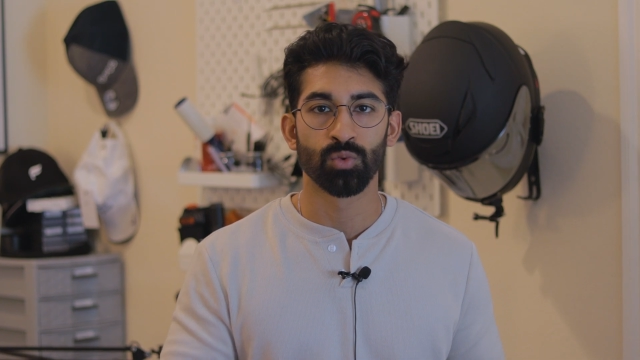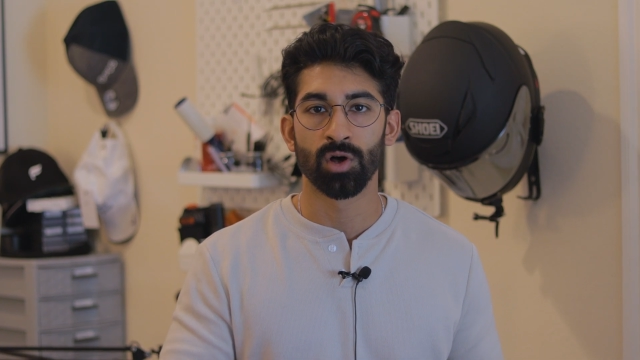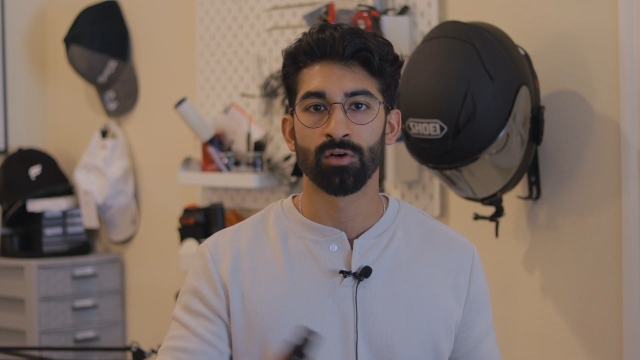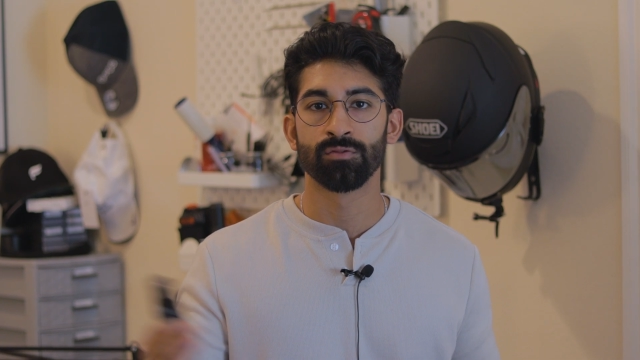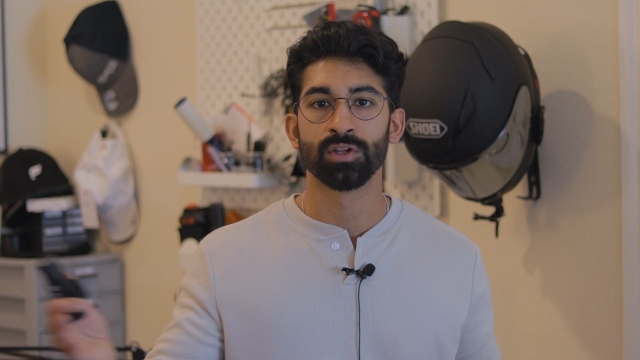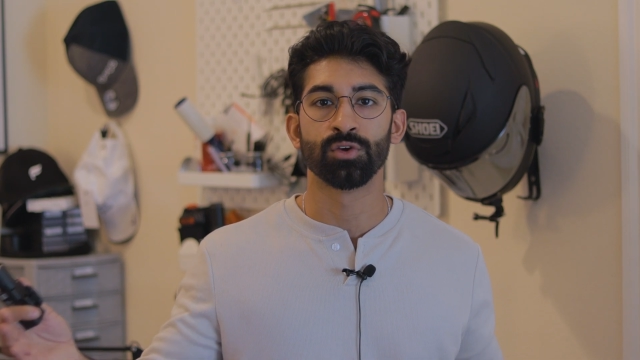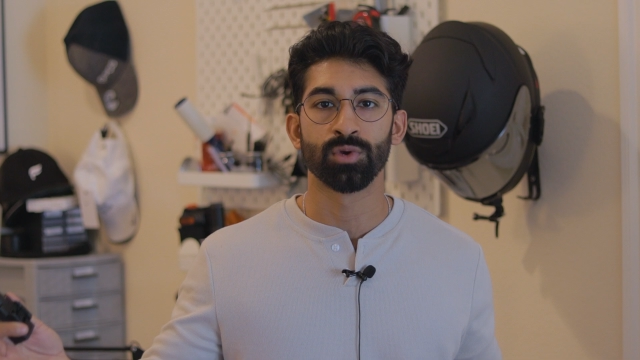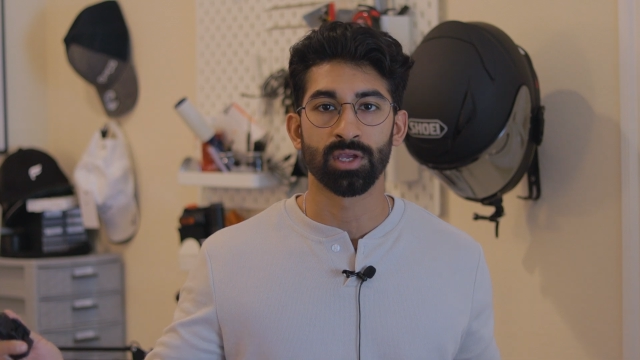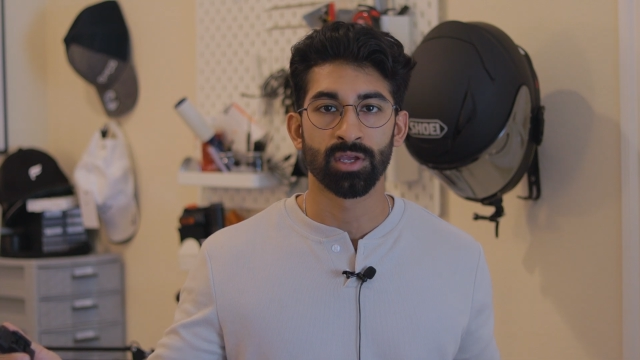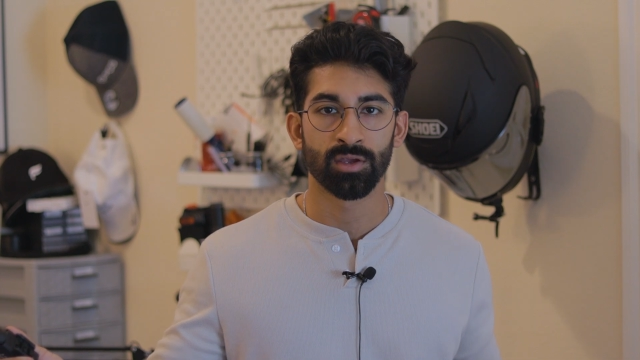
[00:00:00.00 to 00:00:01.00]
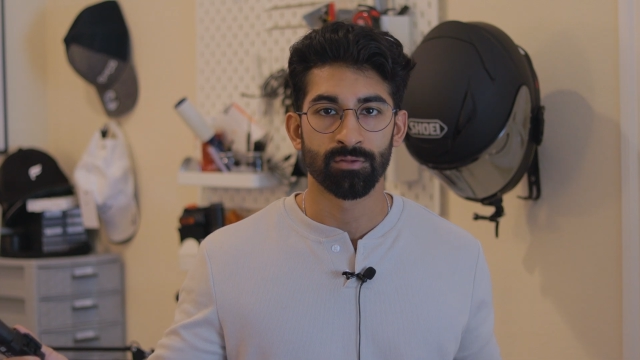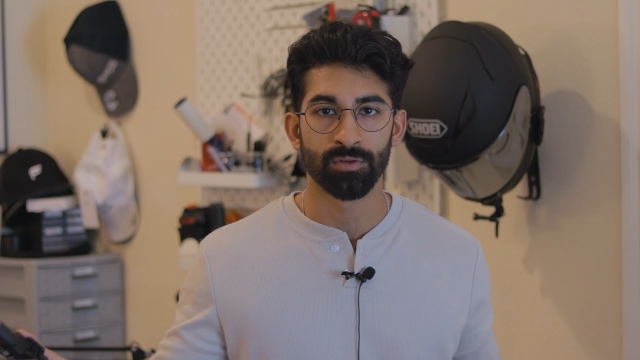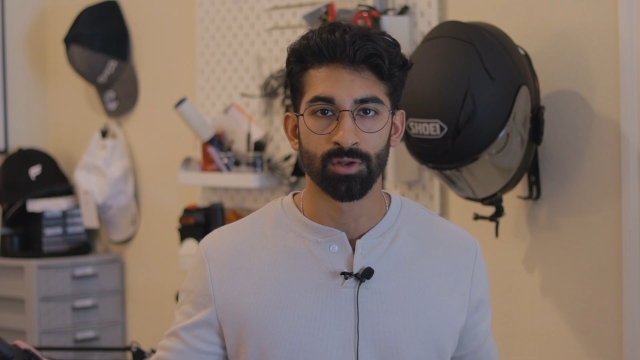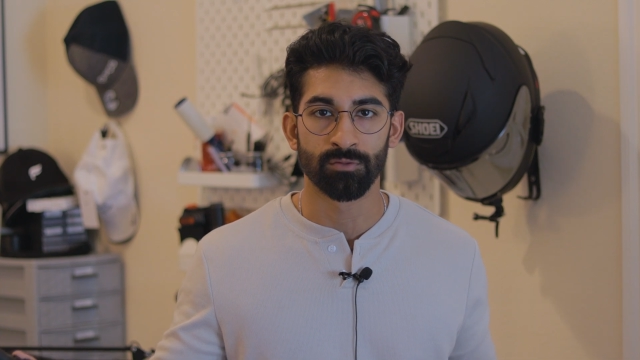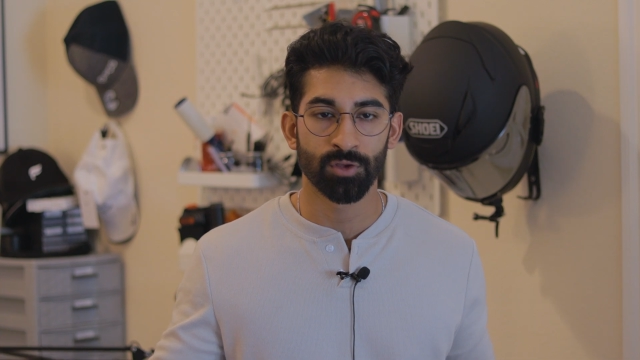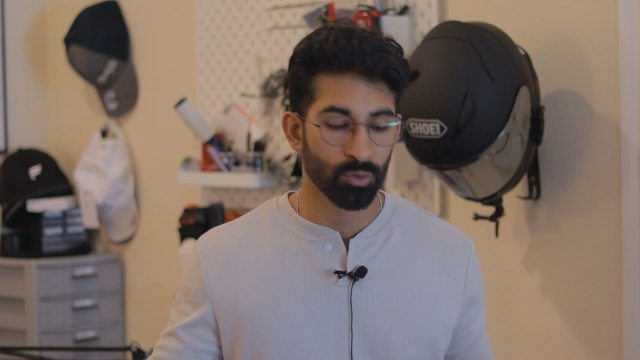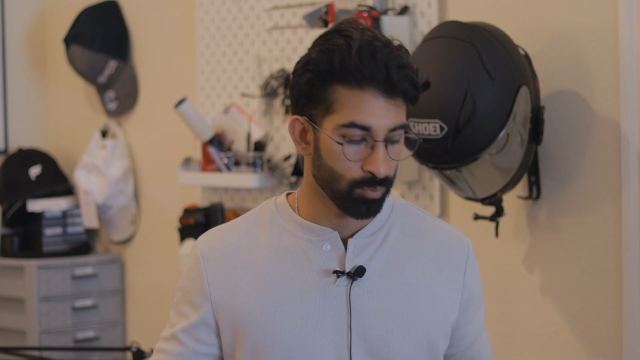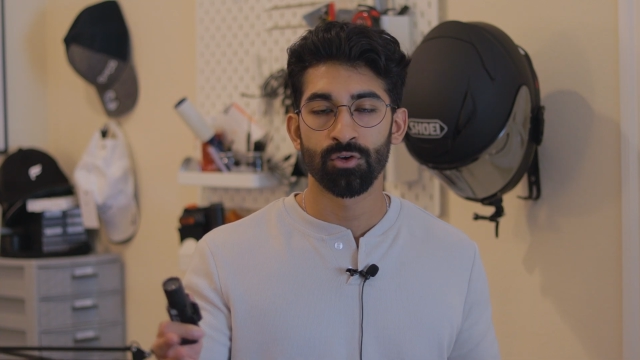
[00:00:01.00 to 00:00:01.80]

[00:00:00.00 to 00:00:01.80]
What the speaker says: 12-degree field of view,